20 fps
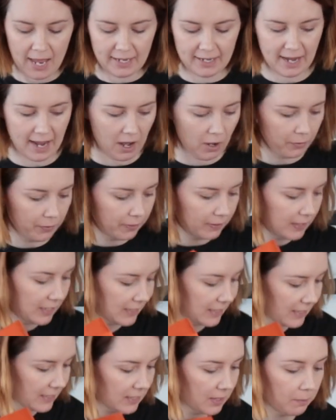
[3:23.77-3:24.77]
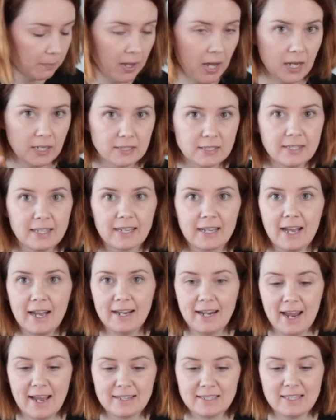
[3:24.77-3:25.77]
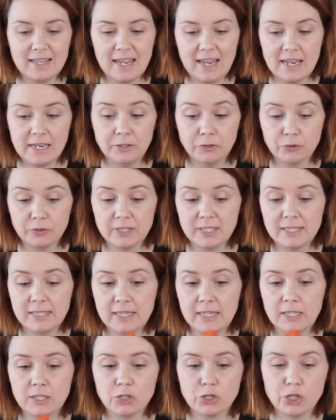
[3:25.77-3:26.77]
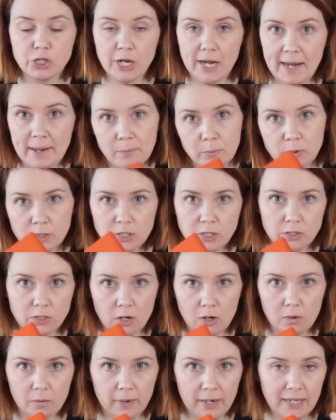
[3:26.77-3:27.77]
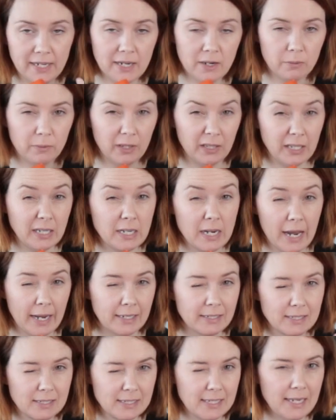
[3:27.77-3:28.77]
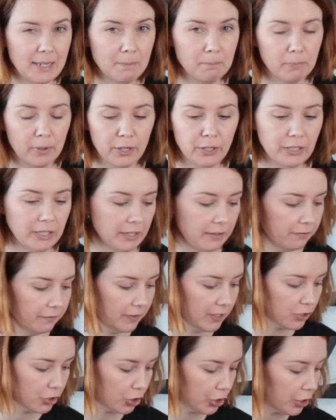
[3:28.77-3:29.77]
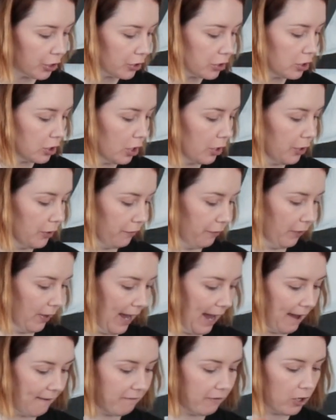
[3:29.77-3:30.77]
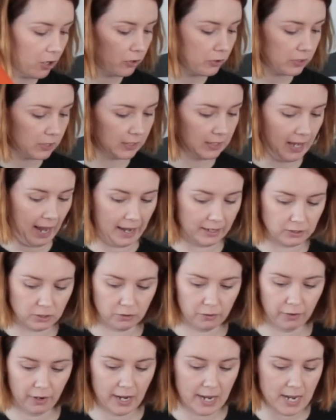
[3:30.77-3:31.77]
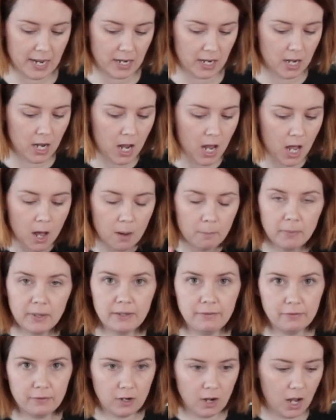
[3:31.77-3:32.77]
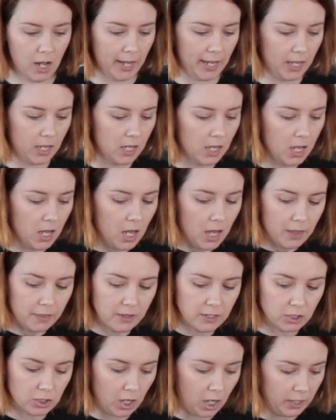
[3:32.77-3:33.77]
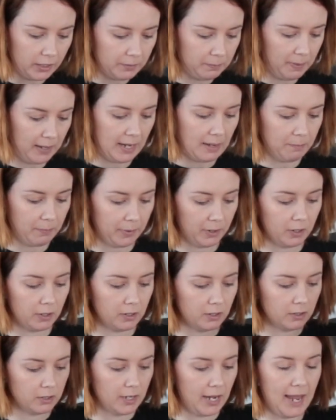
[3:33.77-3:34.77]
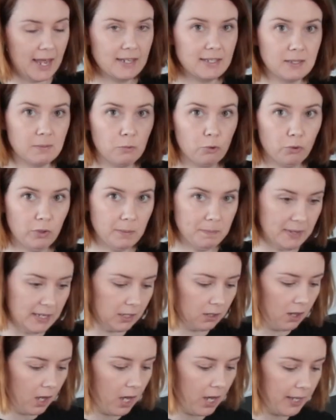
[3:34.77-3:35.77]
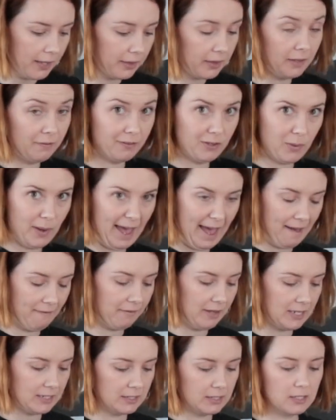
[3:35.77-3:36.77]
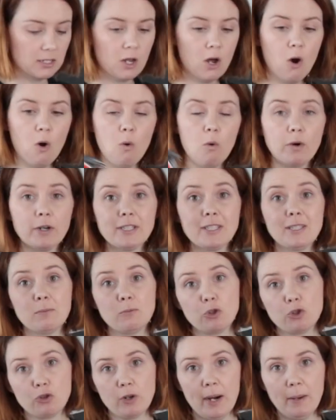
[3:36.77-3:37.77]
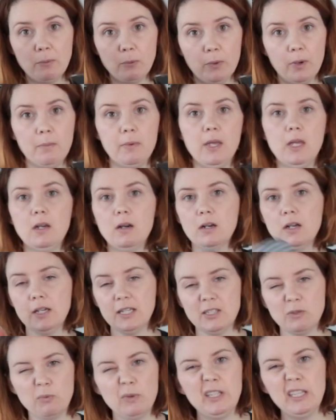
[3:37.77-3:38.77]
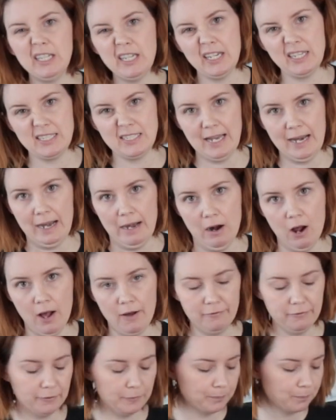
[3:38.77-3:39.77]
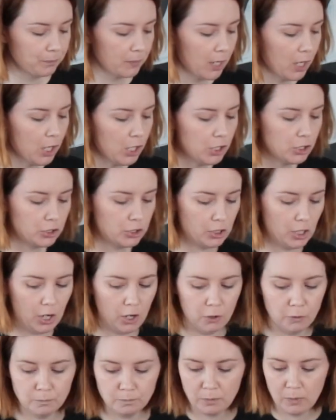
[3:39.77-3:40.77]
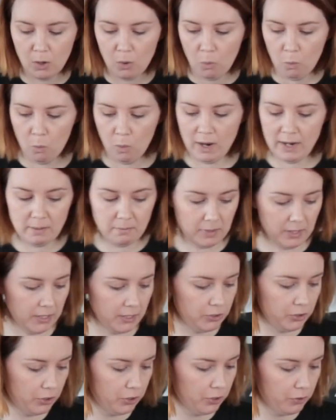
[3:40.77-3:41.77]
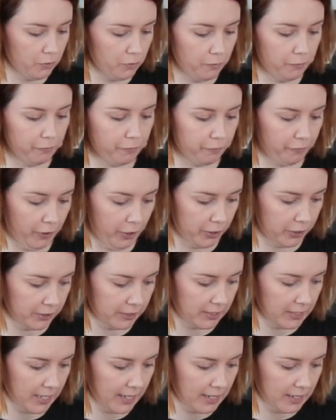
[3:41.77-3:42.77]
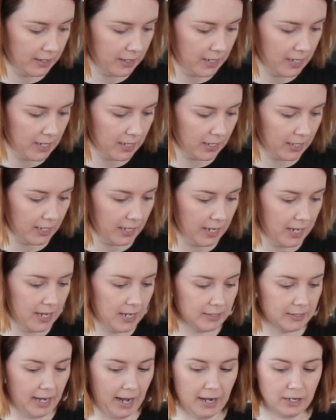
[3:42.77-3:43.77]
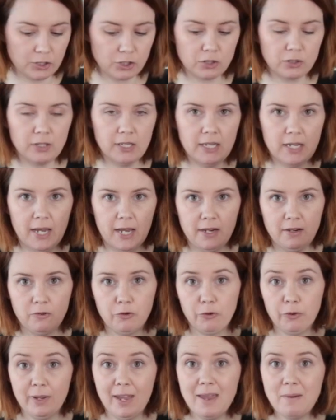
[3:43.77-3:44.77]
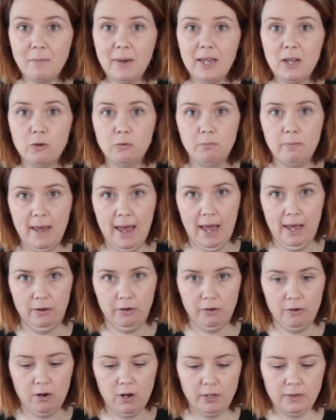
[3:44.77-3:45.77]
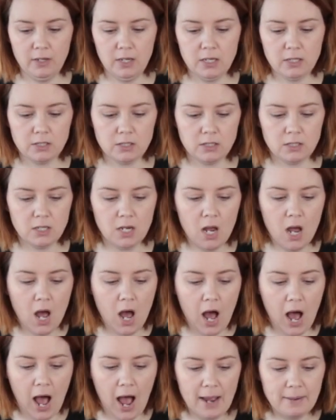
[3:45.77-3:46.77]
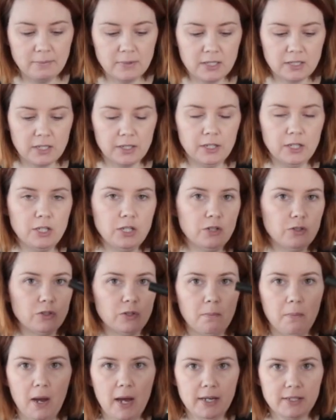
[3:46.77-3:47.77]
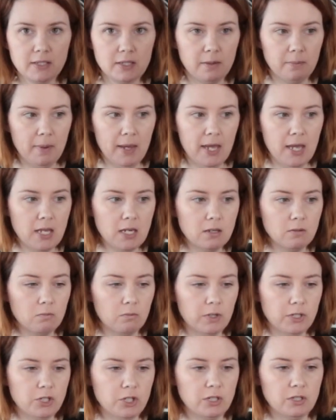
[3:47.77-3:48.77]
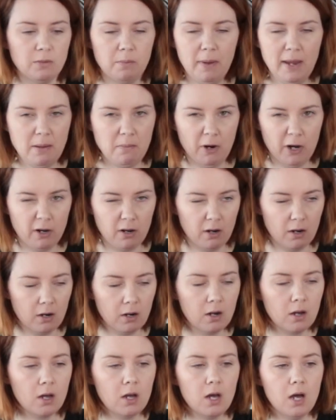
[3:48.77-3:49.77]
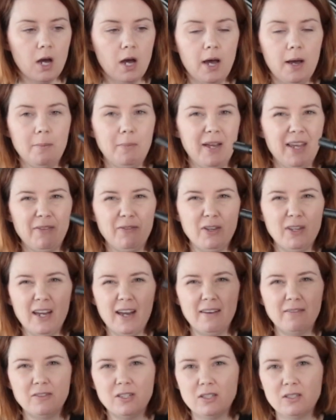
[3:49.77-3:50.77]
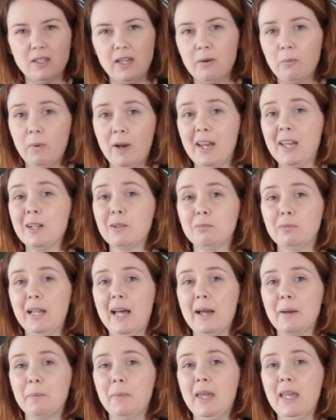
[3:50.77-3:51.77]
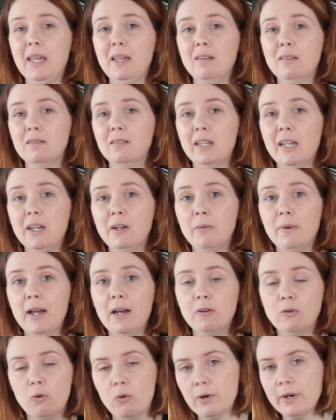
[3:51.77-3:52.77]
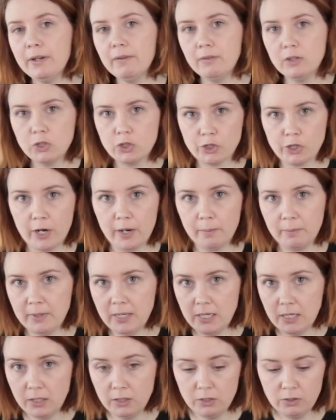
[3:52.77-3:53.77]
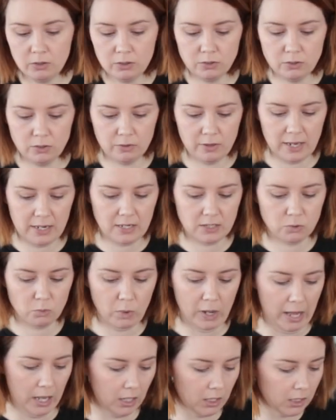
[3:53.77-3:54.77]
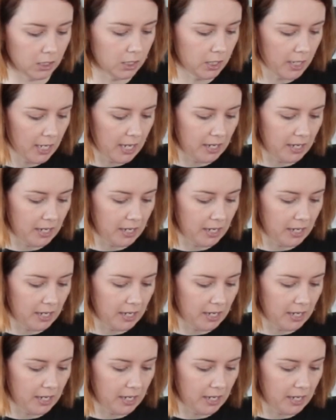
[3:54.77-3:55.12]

Now, this is the box that kind of has the interesting shape, which is already a really nice Tim Burton-y feature. So if you have those, that's great. But if not, the solid paper and some creepy cloth, if you have it, or some striped ribbon is really gonna set it off. So what I'm gonna do first, I think, is actually kind of create my own pattern on this. I'm just gonna use a Posca pen, which is a paint marker, but if you have just like regular black paint laying around, or even a Sharpie, you could do that as well.